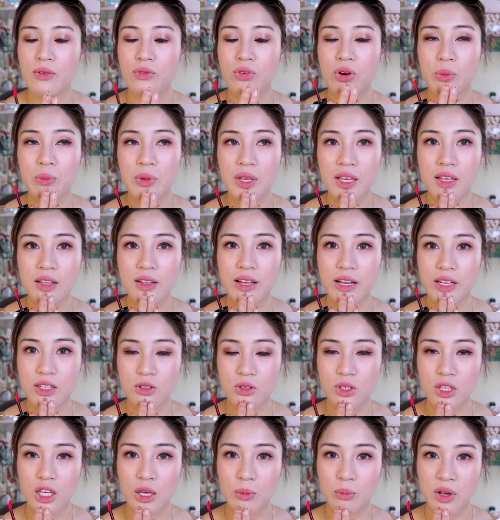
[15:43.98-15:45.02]
for me, like
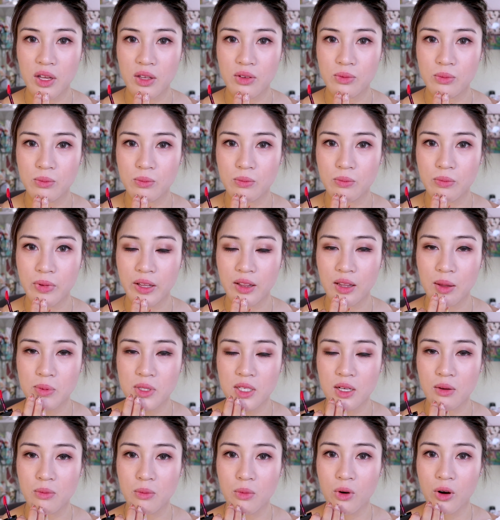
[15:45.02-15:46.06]
to keep my
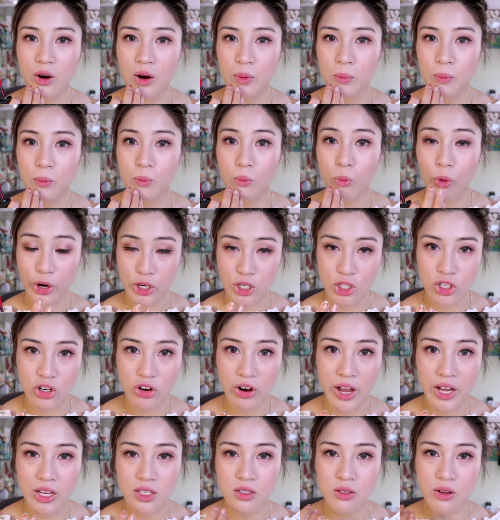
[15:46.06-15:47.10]
lips a little more
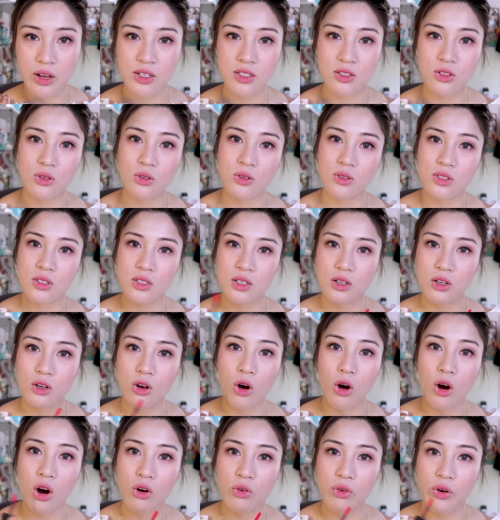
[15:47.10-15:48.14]
moisturized, so I do still
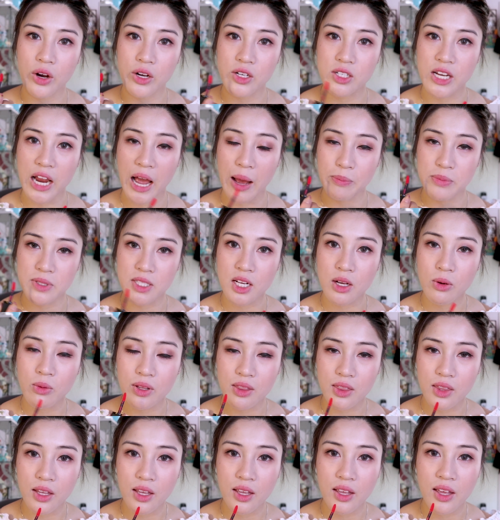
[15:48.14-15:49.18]
go over a chapstick
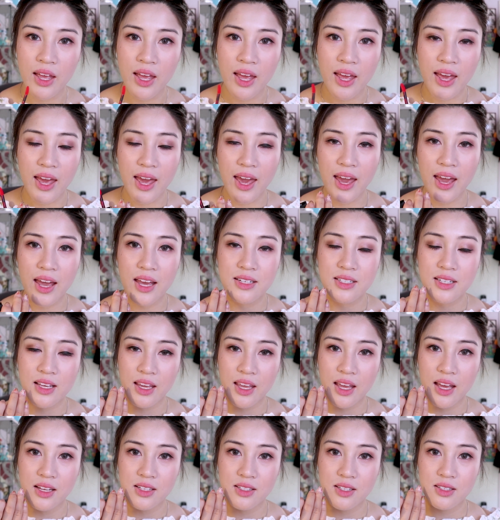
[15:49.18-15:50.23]
with it. And
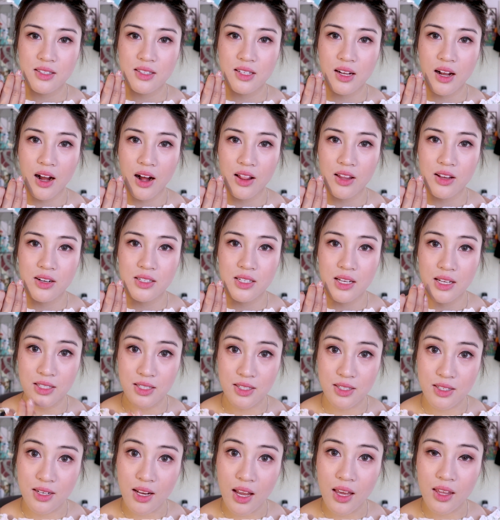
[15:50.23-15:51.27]
again, since the color
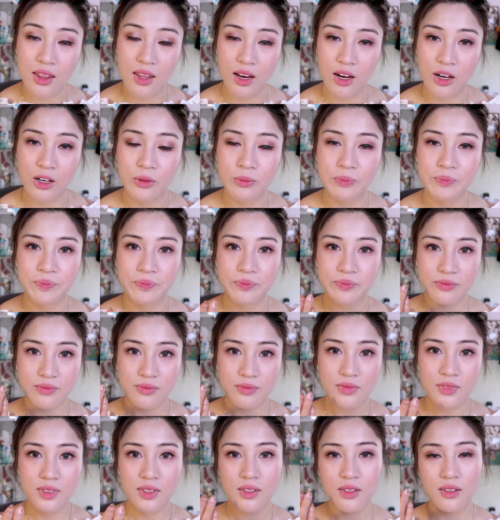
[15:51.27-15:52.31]
does stay there,
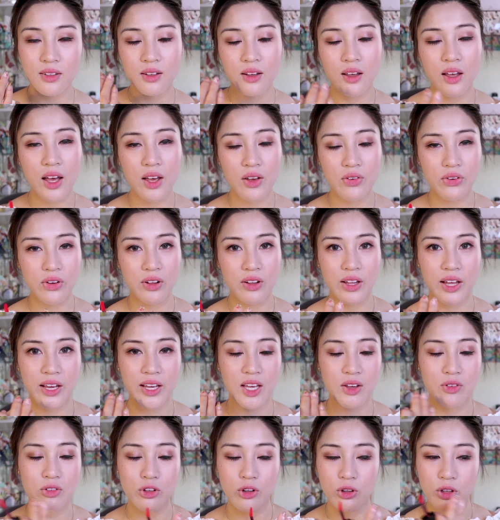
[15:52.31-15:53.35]
I feel
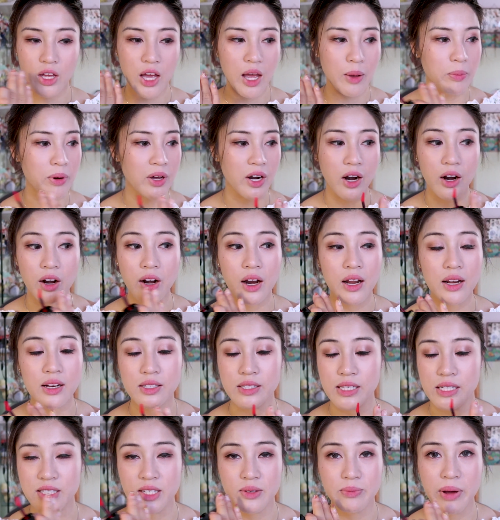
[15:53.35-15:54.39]
like even though I put on an
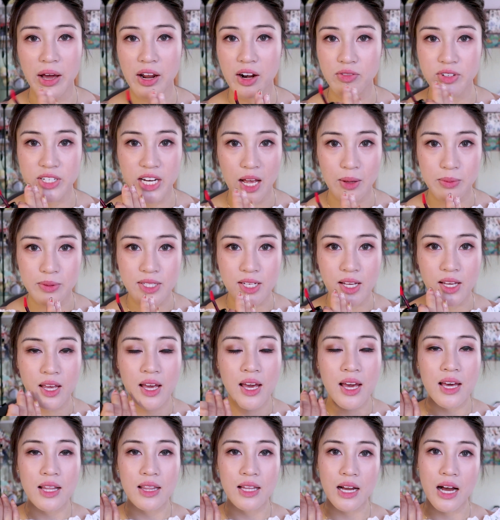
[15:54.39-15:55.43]
intensive amount of chapstick,
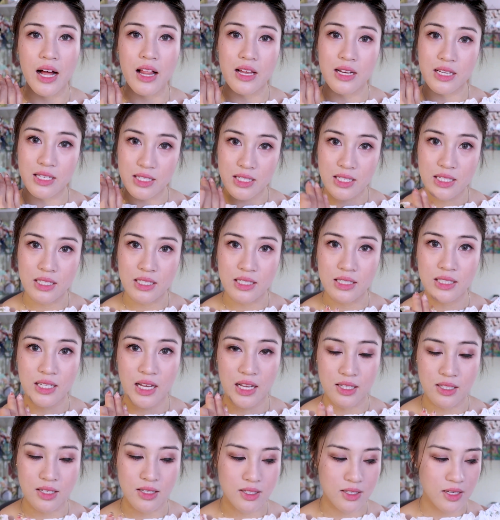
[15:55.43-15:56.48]
the color still
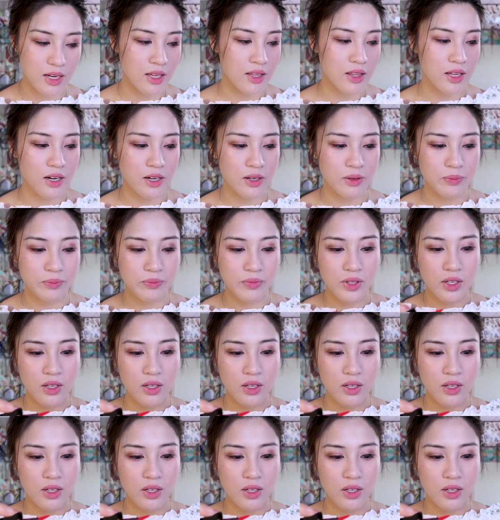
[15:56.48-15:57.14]
tends to stay there.